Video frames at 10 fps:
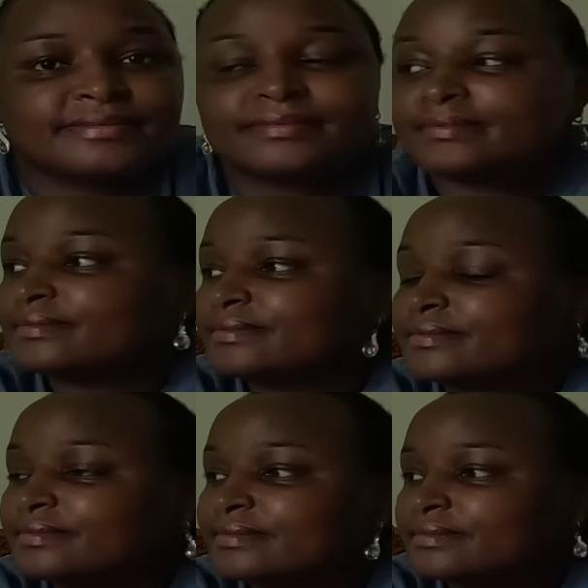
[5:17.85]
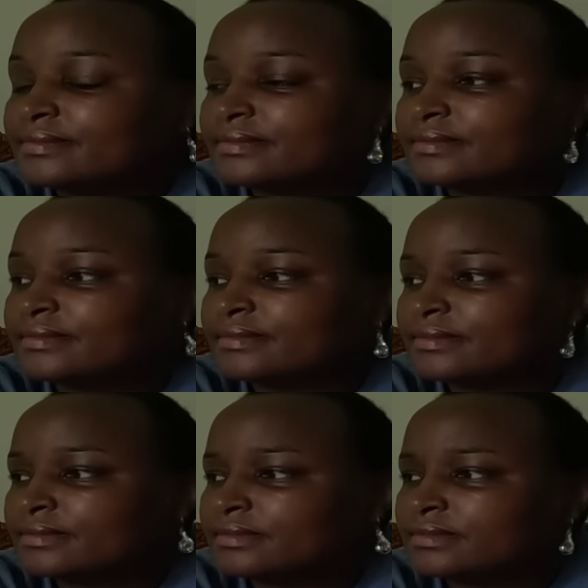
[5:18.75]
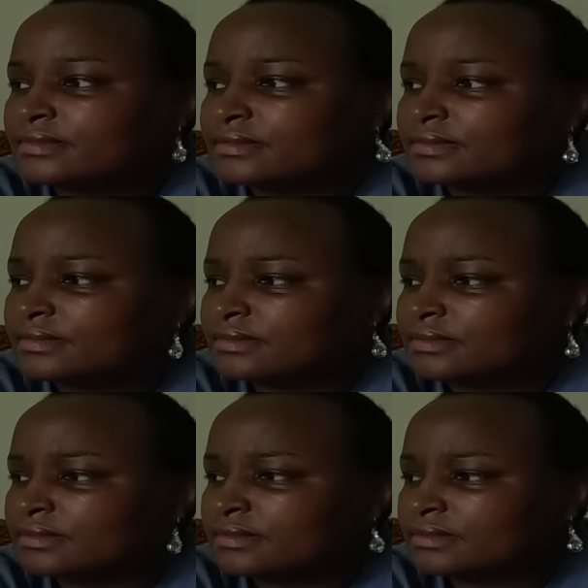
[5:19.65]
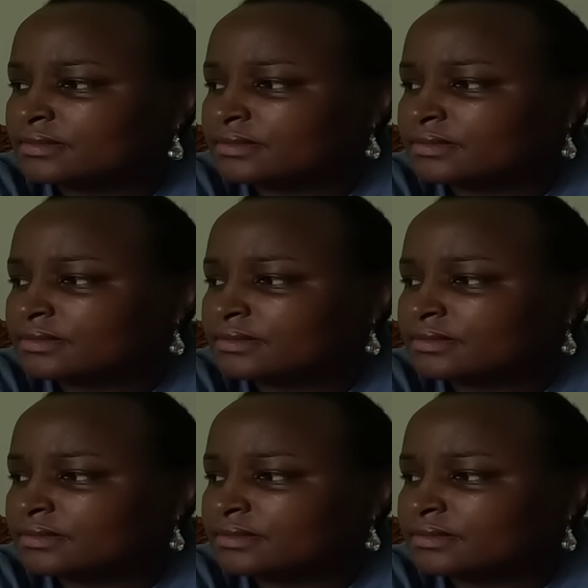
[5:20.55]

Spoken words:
This person isn't speaking.